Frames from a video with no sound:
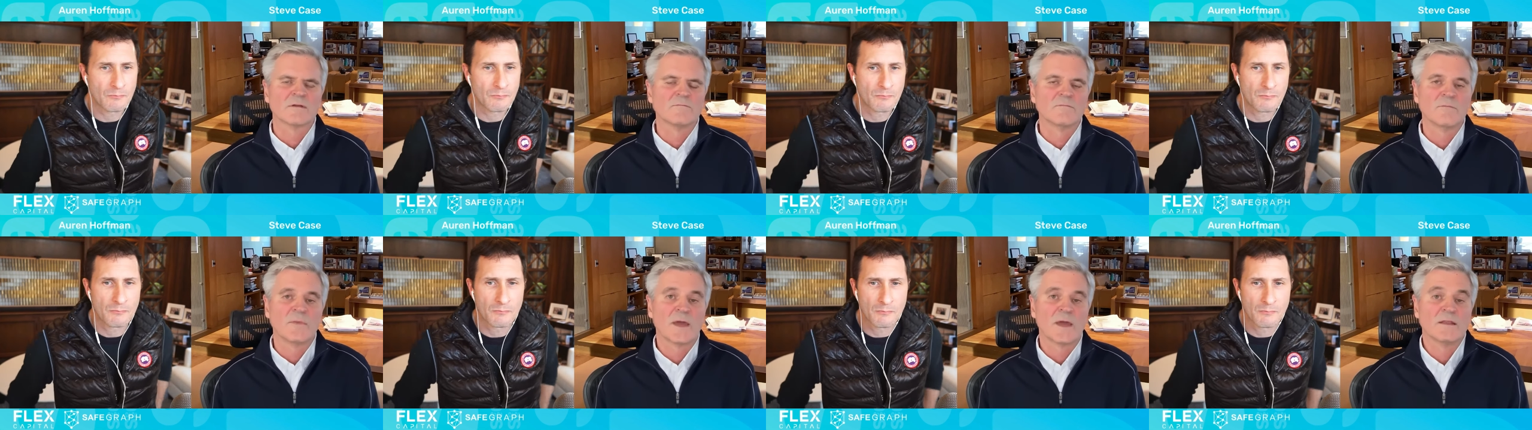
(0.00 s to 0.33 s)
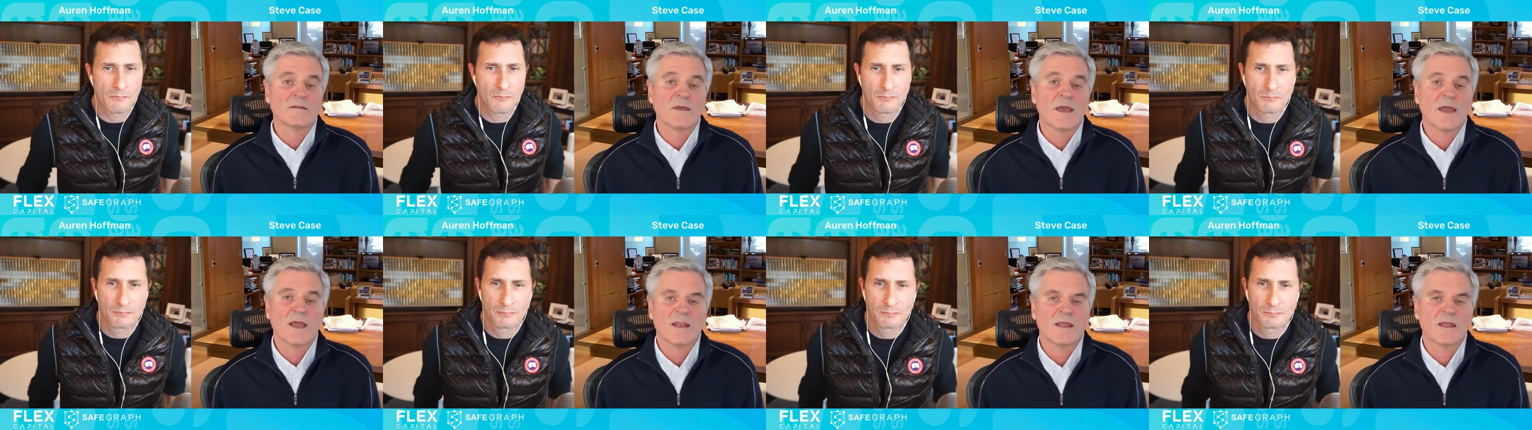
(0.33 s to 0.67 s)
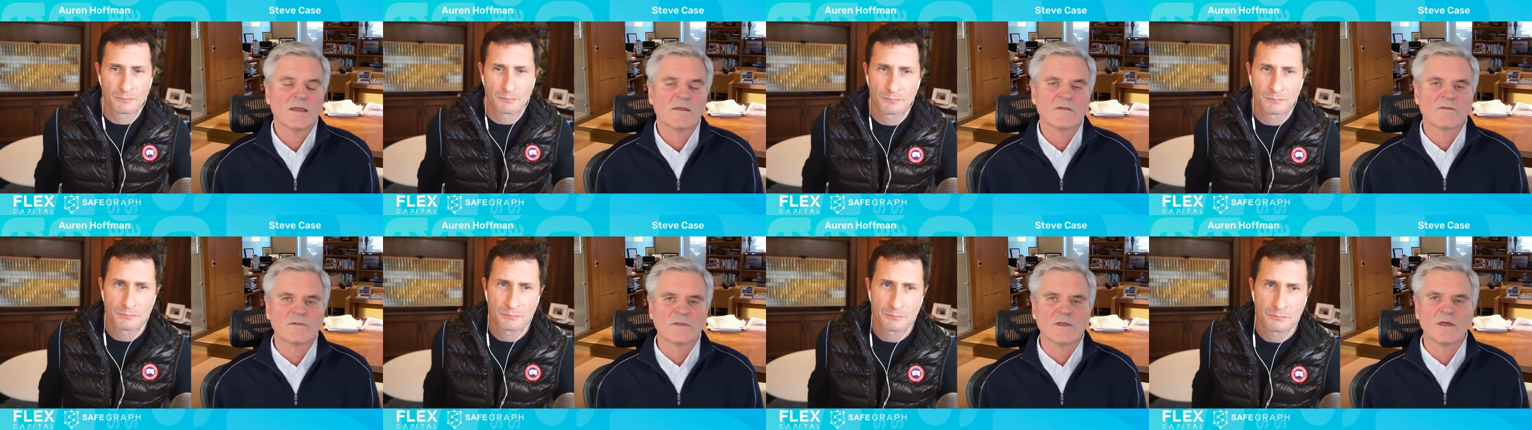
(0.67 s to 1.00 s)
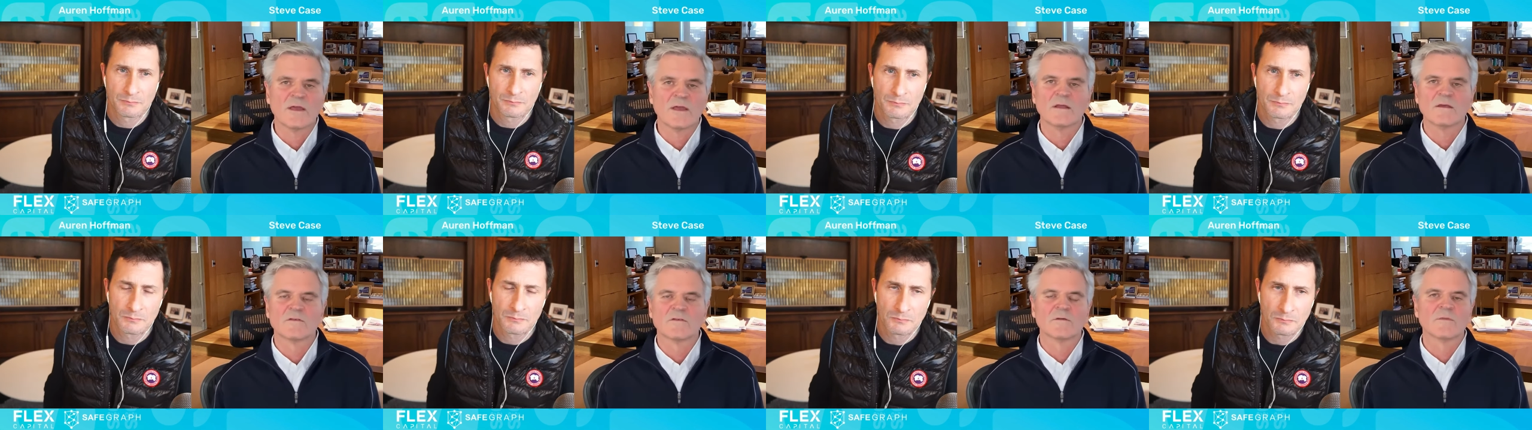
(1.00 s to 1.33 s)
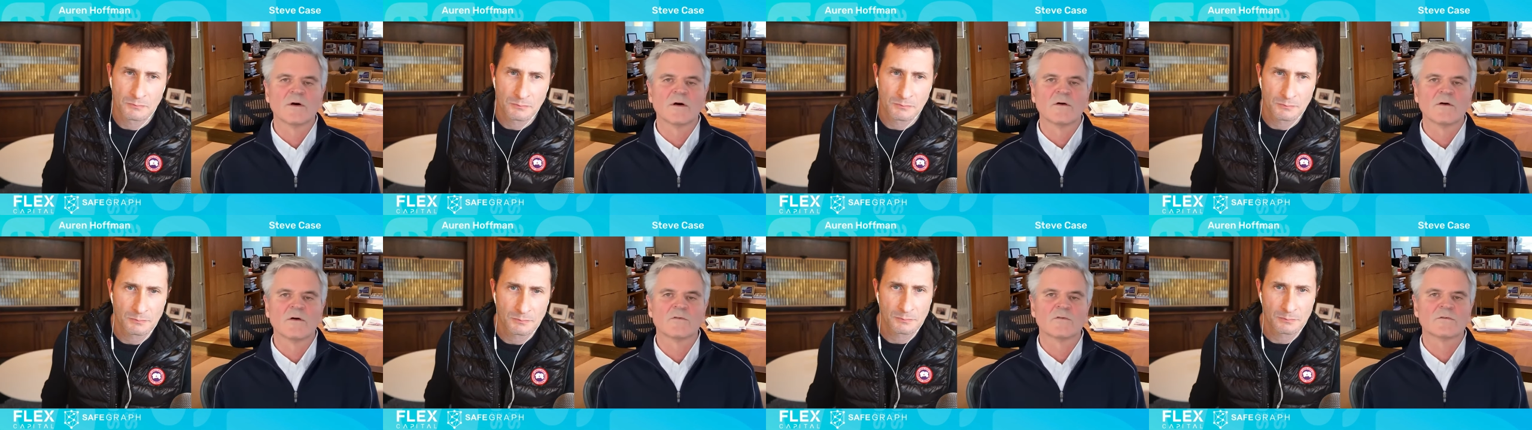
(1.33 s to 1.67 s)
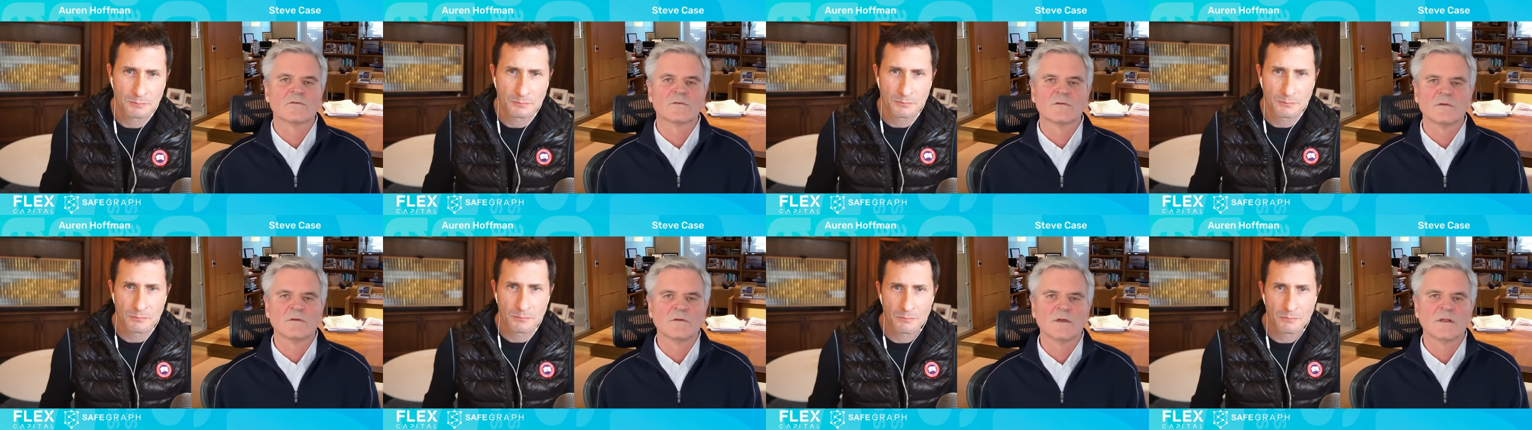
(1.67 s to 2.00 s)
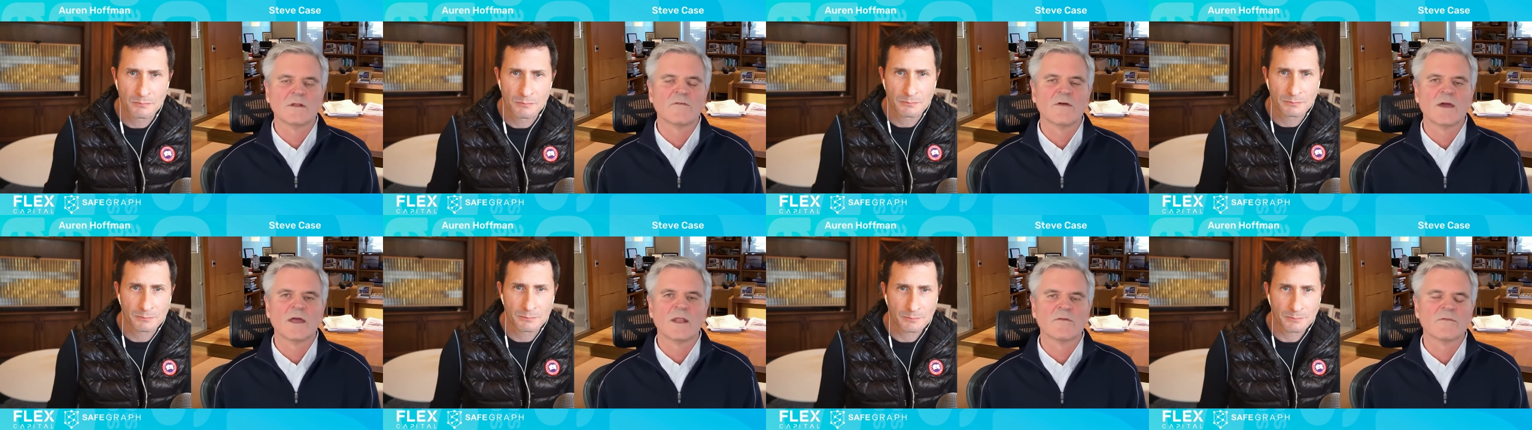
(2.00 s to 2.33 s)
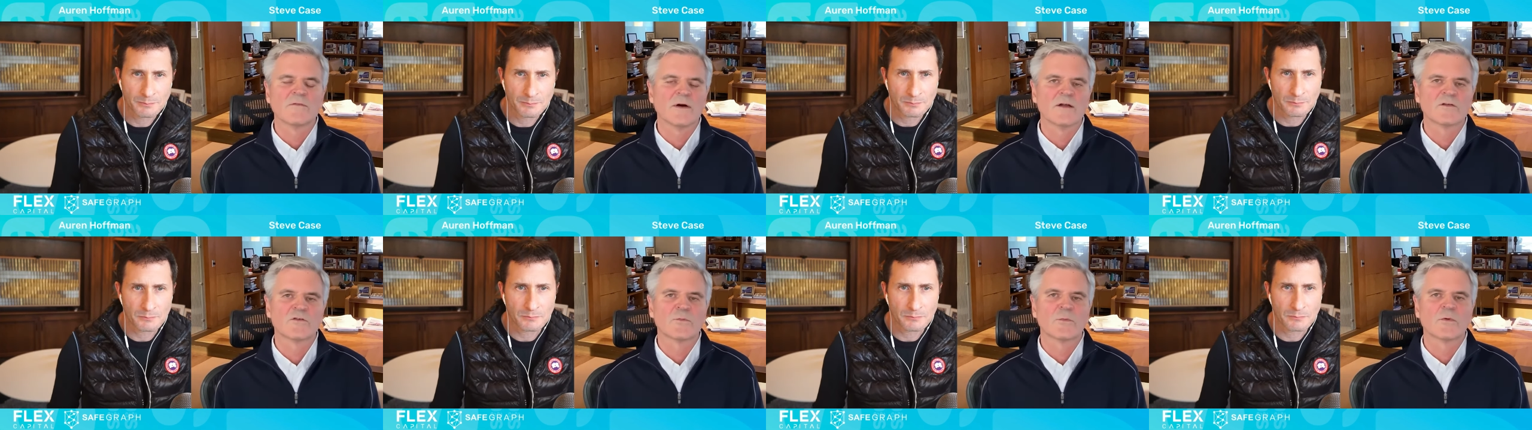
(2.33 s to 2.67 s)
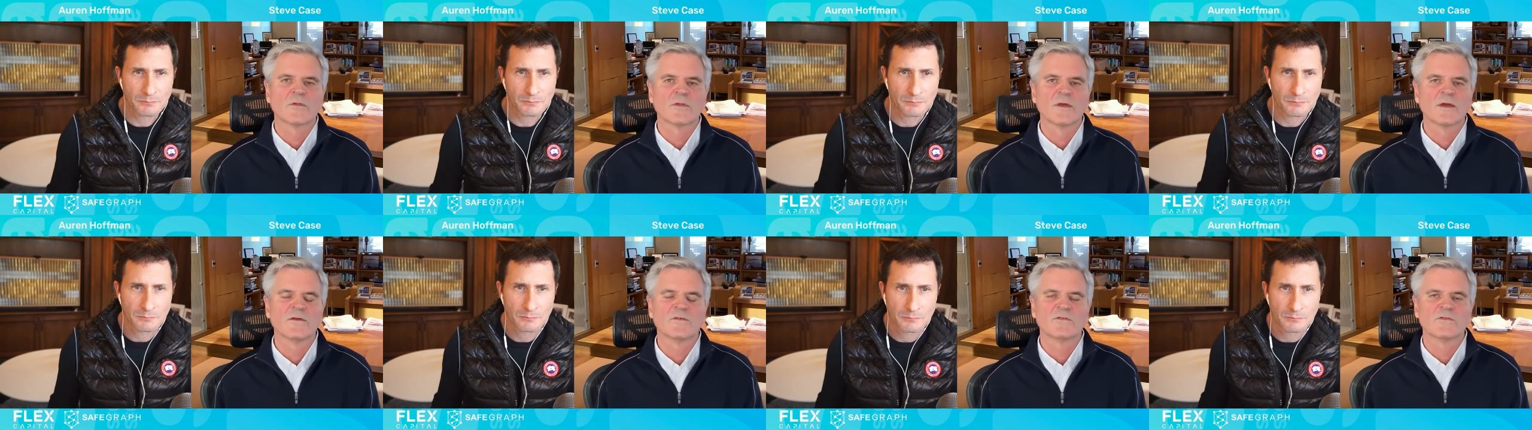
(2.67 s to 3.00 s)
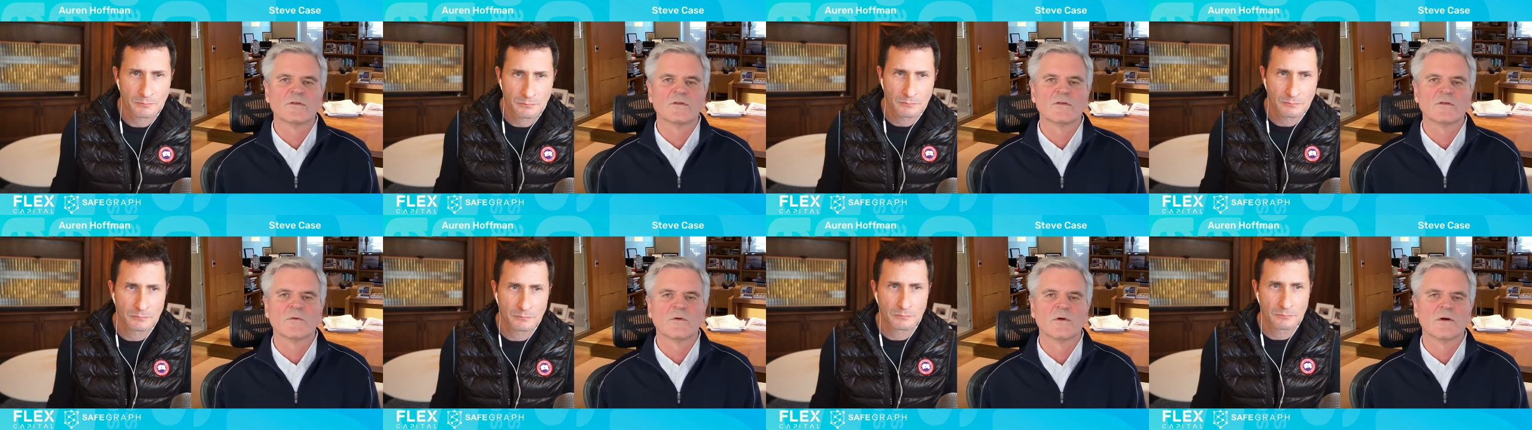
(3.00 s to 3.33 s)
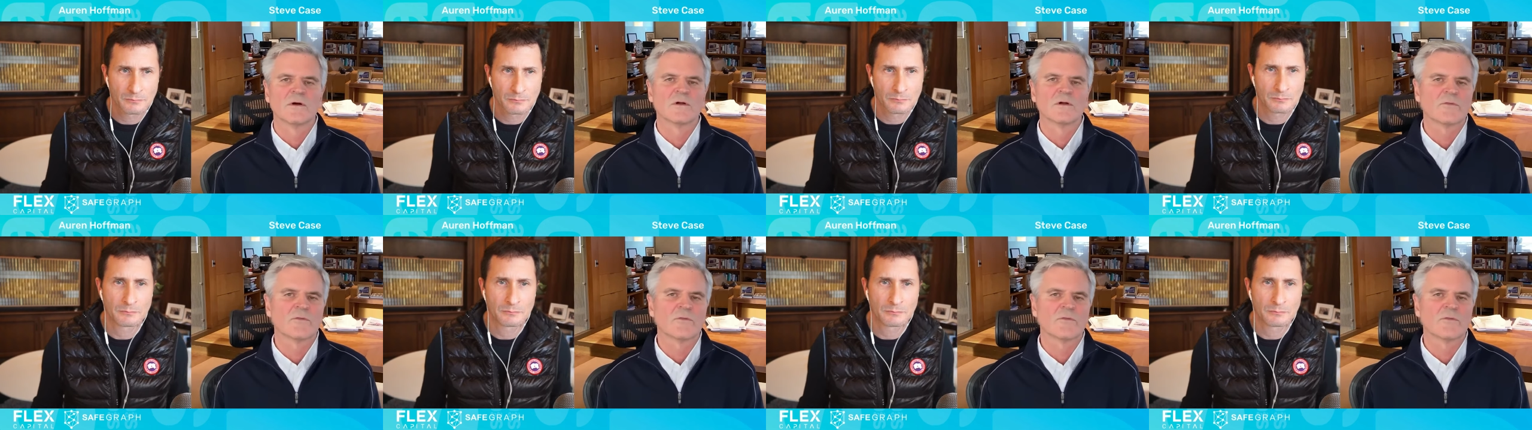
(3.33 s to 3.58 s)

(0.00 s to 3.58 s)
Speaker 1: maintaining its lead as the most innovative entrepreneurial nation in the world,